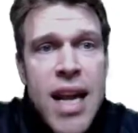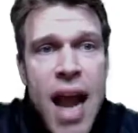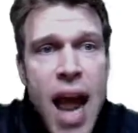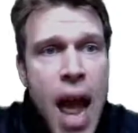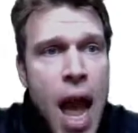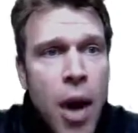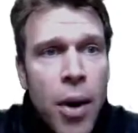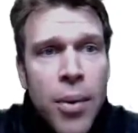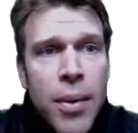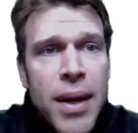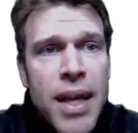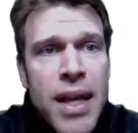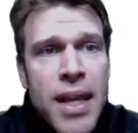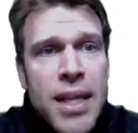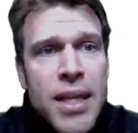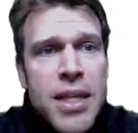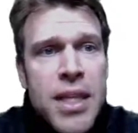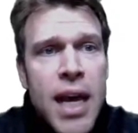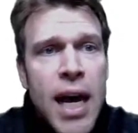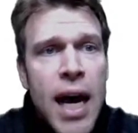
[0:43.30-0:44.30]

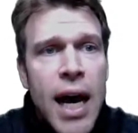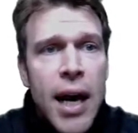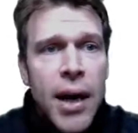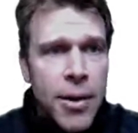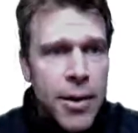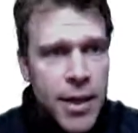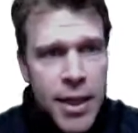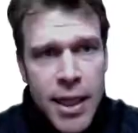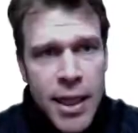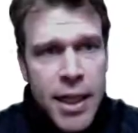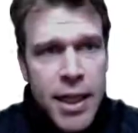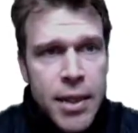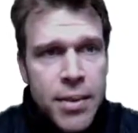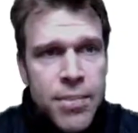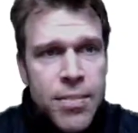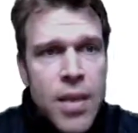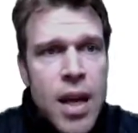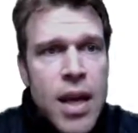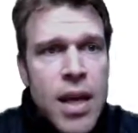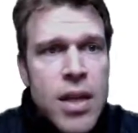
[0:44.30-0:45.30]
noun entirely.
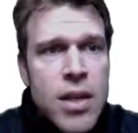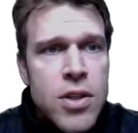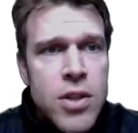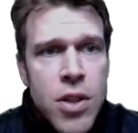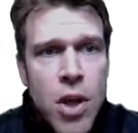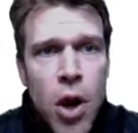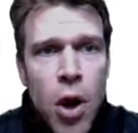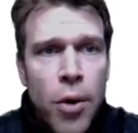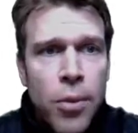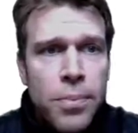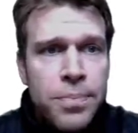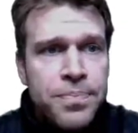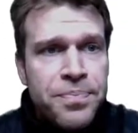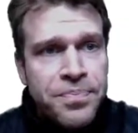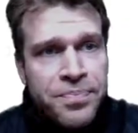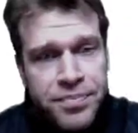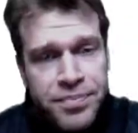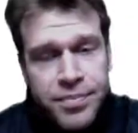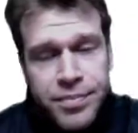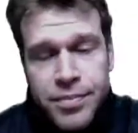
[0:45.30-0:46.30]

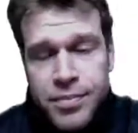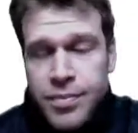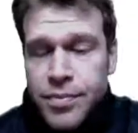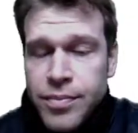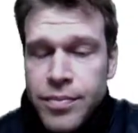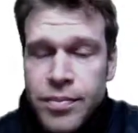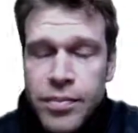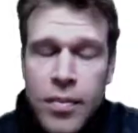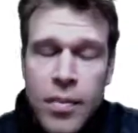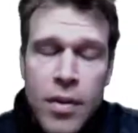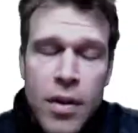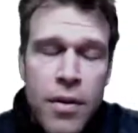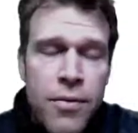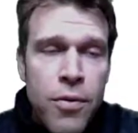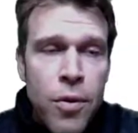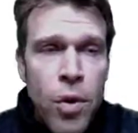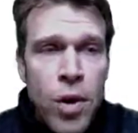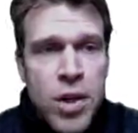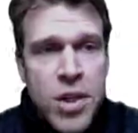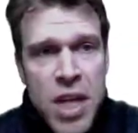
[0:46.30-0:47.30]
So,
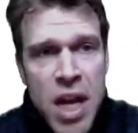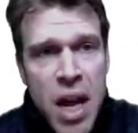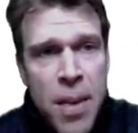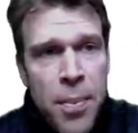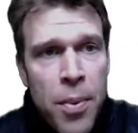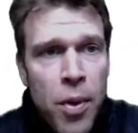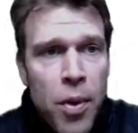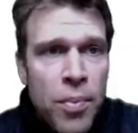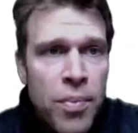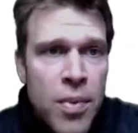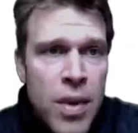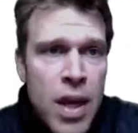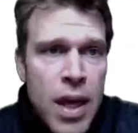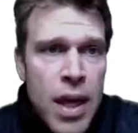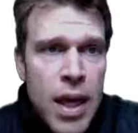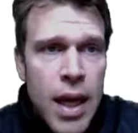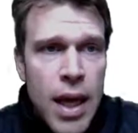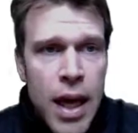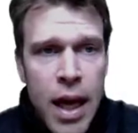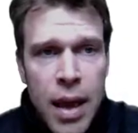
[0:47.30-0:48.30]
for example,
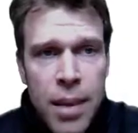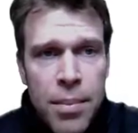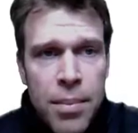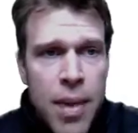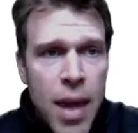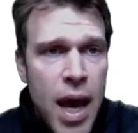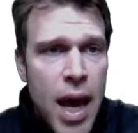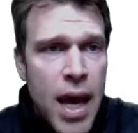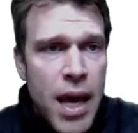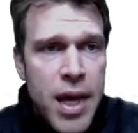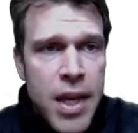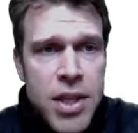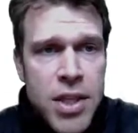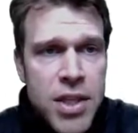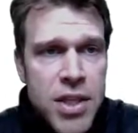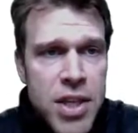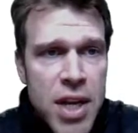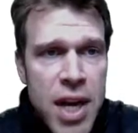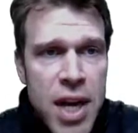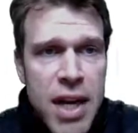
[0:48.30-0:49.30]
I
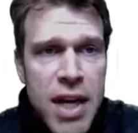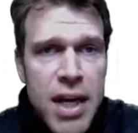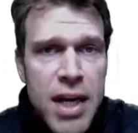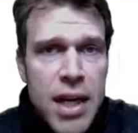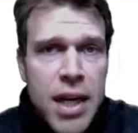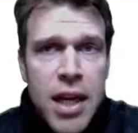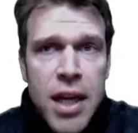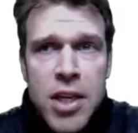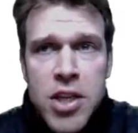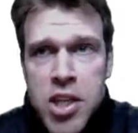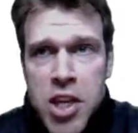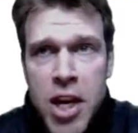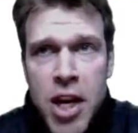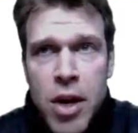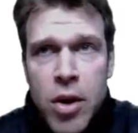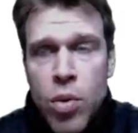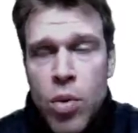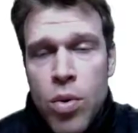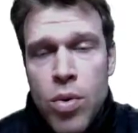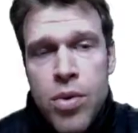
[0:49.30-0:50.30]
can say a
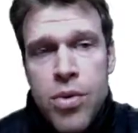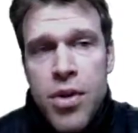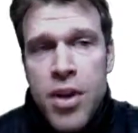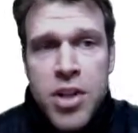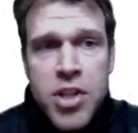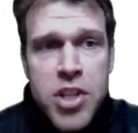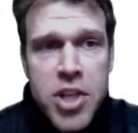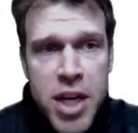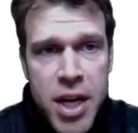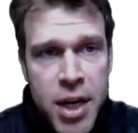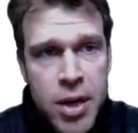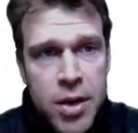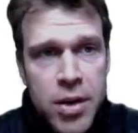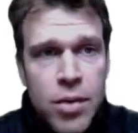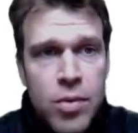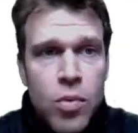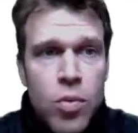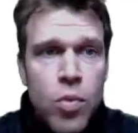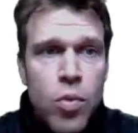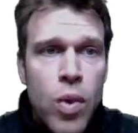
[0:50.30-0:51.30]
chair or the
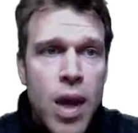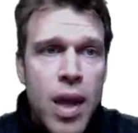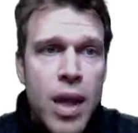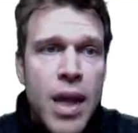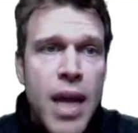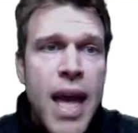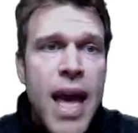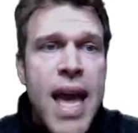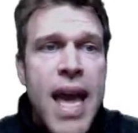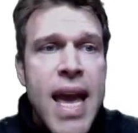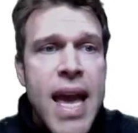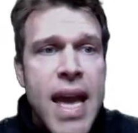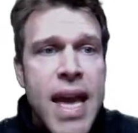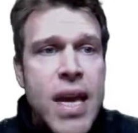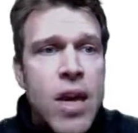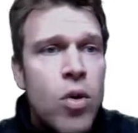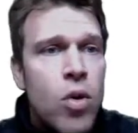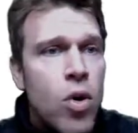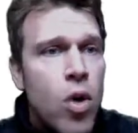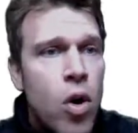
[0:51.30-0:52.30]
chair. Well,
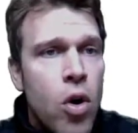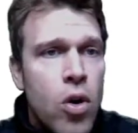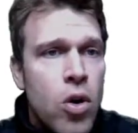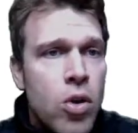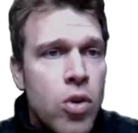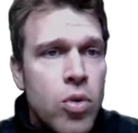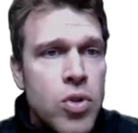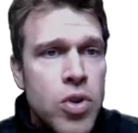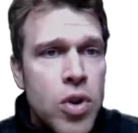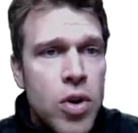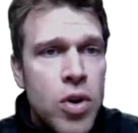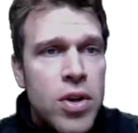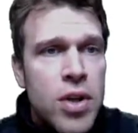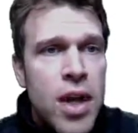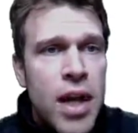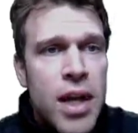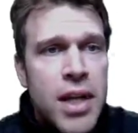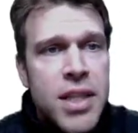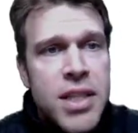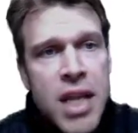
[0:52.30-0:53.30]
a or articles
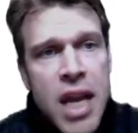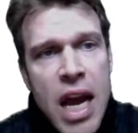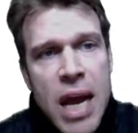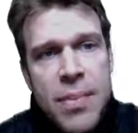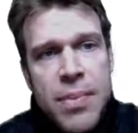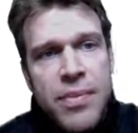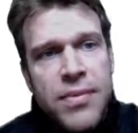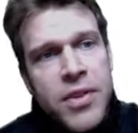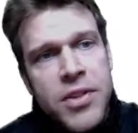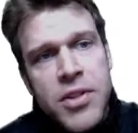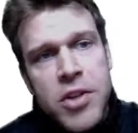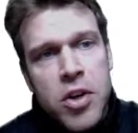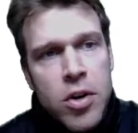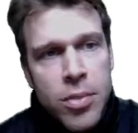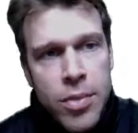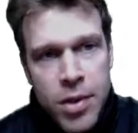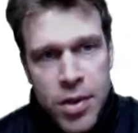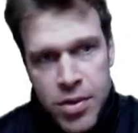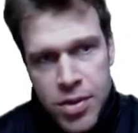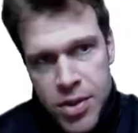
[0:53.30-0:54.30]
are a type of
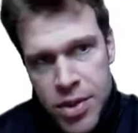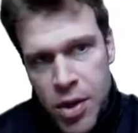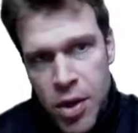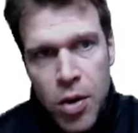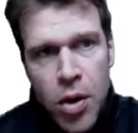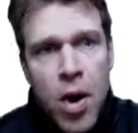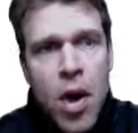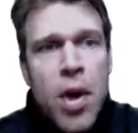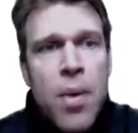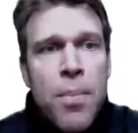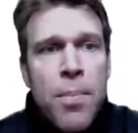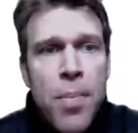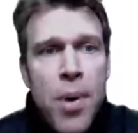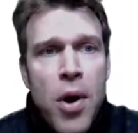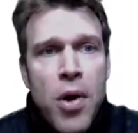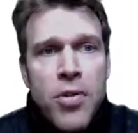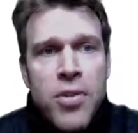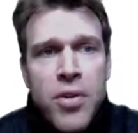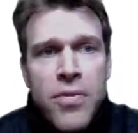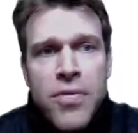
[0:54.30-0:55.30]
determiner. So
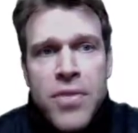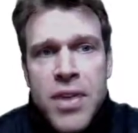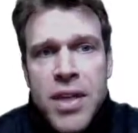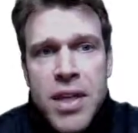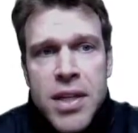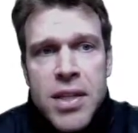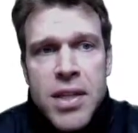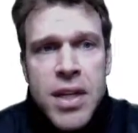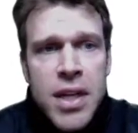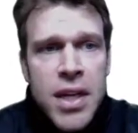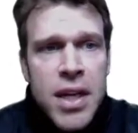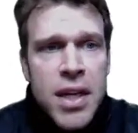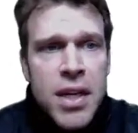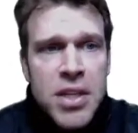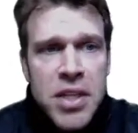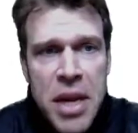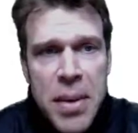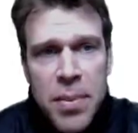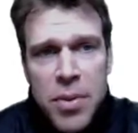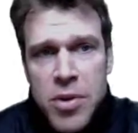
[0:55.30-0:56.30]
both of these
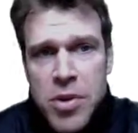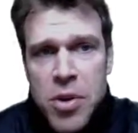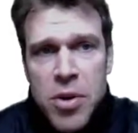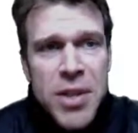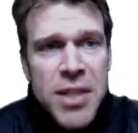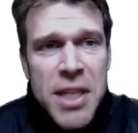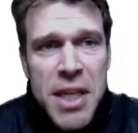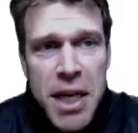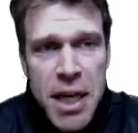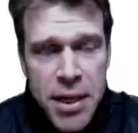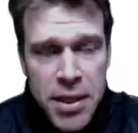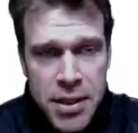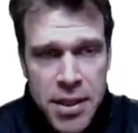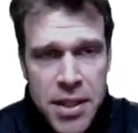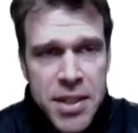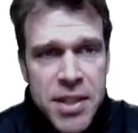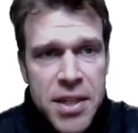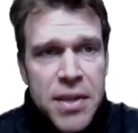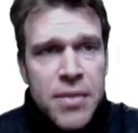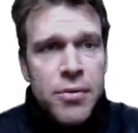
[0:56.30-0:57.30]
examples are
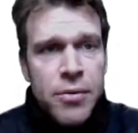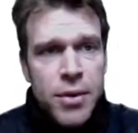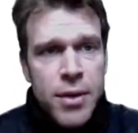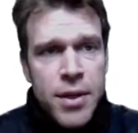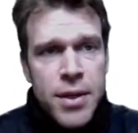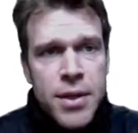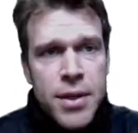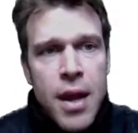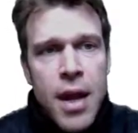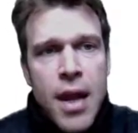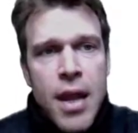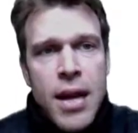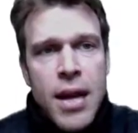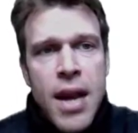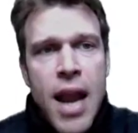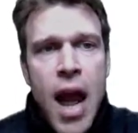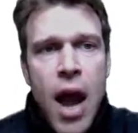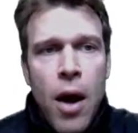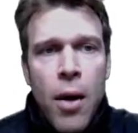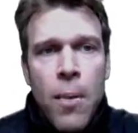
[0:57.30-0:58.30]
entirely different.
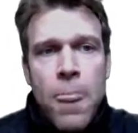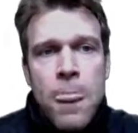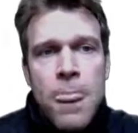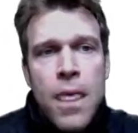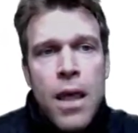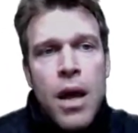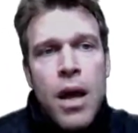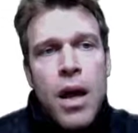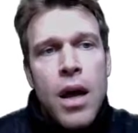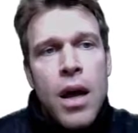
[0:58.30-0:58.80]
Now,